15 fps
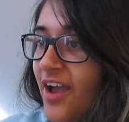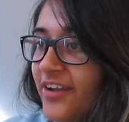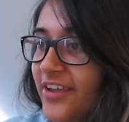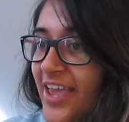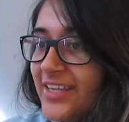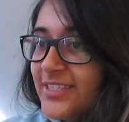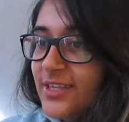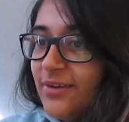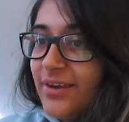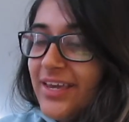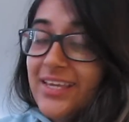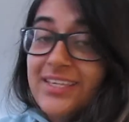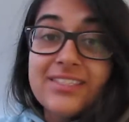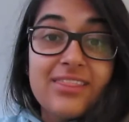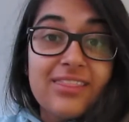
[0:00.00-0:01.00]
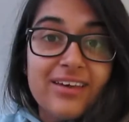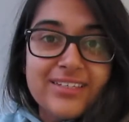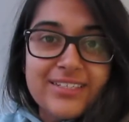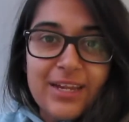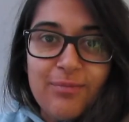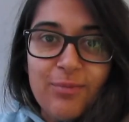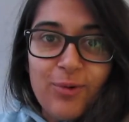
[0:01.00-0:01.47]
Okay, so it is
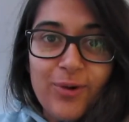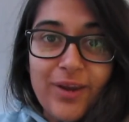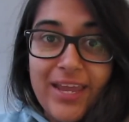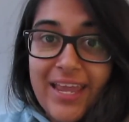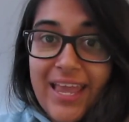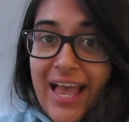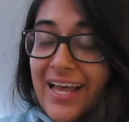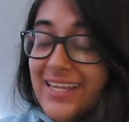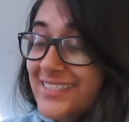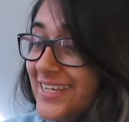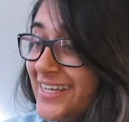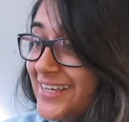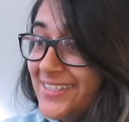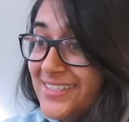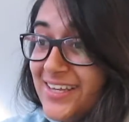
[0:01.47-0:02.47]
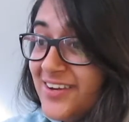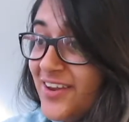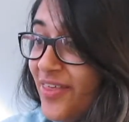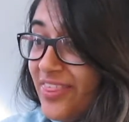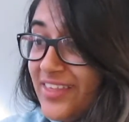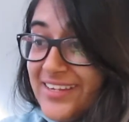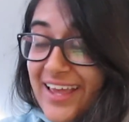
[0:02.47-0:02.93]
Thursday morning and it is
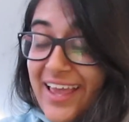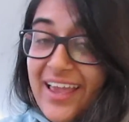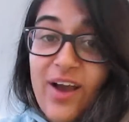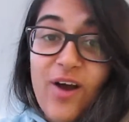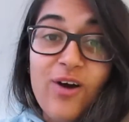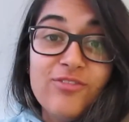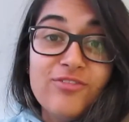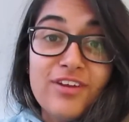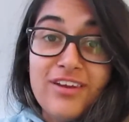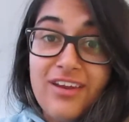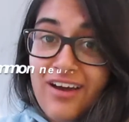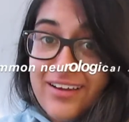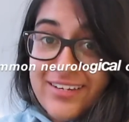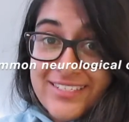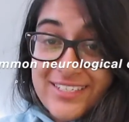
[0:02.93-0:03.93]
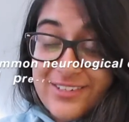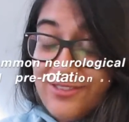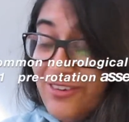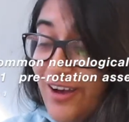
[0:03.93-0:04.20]
another day of 9 till